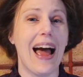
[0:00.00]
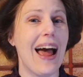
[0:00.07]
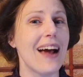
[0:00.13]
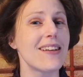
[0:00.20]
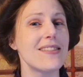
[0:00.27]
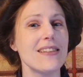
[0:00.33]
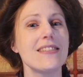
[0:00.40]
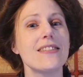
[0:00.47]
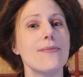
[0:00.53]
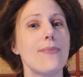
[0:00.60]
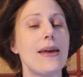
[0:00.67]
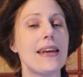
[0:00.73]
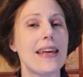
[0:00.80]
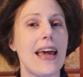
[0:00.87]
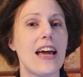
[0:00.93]
access to
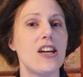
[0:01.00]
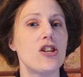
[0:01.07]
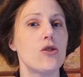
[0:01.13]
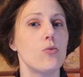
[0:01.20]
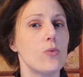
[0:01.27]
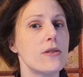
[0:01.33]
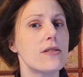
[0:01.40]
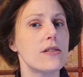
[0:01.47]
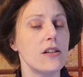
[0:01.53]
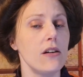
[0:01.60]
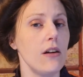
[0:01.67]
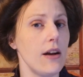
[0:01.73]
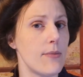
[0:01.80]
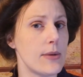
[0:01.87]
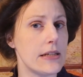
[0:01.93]
medication was
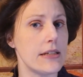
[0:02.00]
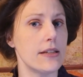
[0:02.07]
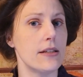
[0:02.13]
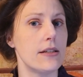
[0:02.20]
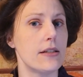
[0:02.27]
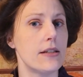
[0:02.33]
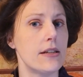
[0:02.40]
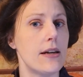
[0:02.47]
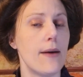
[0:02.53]
still limited.